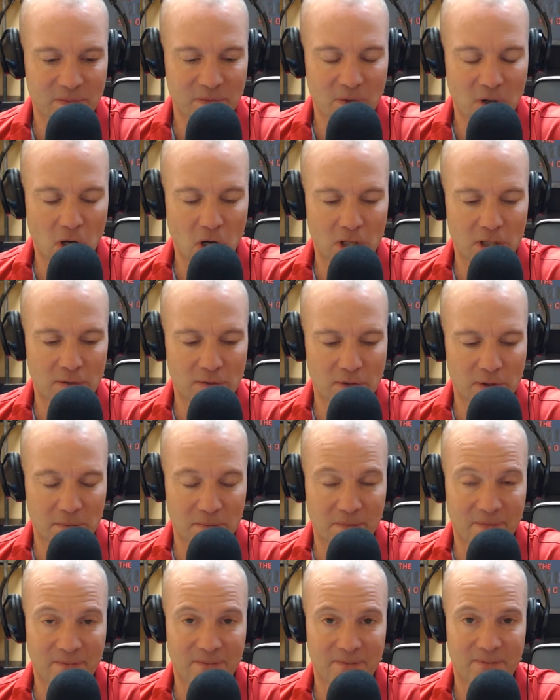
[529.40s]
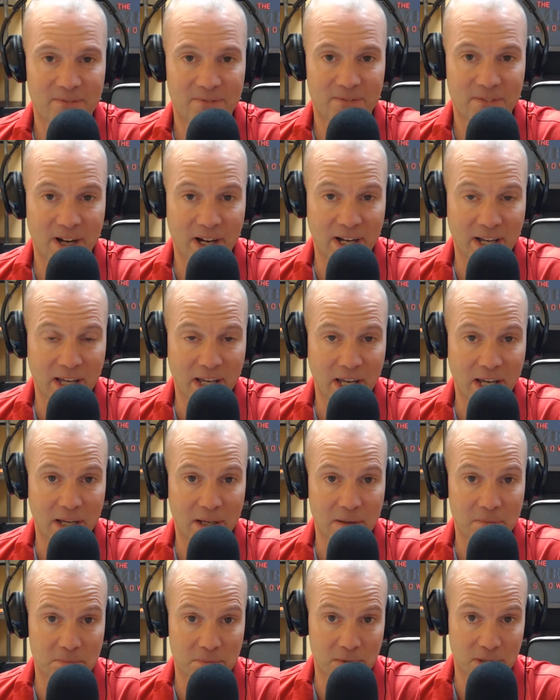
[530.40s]
All of them
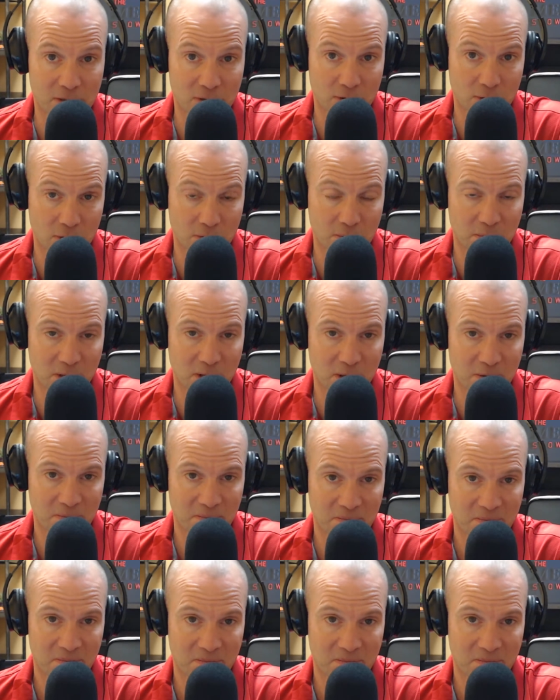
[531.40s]
fucking miserable.